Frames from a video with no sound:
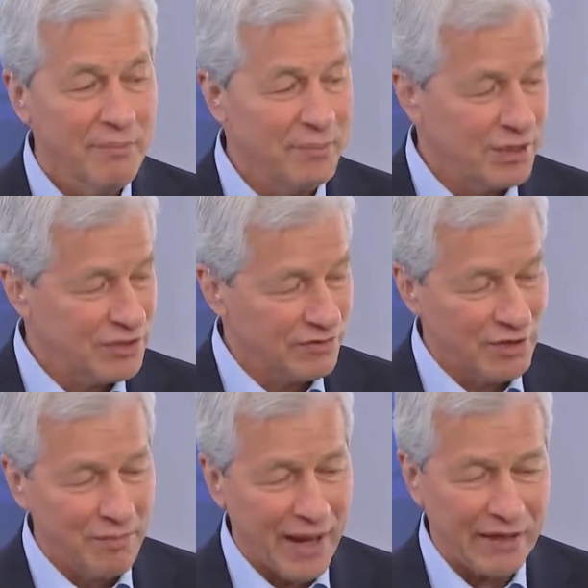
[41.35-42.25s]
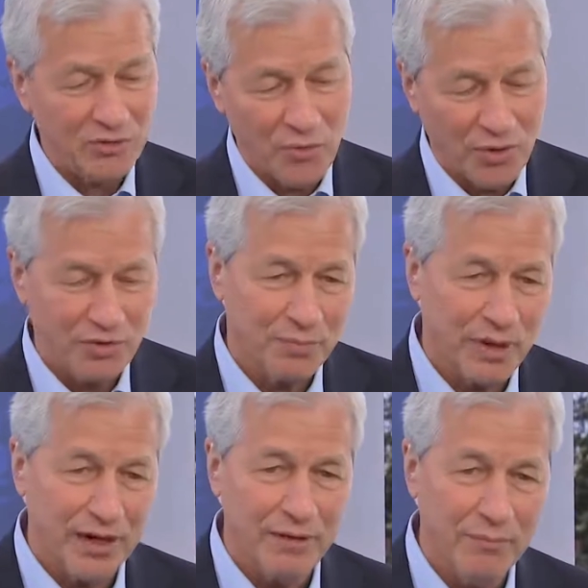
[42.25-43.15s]
Millions have come back to work. There are
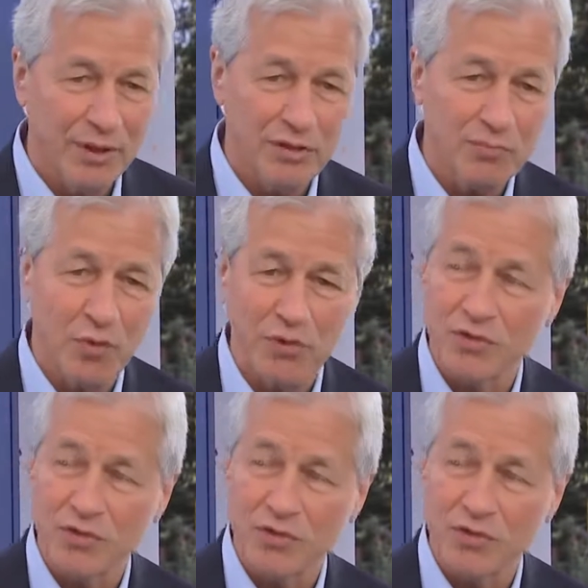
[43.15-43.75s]
probably millions more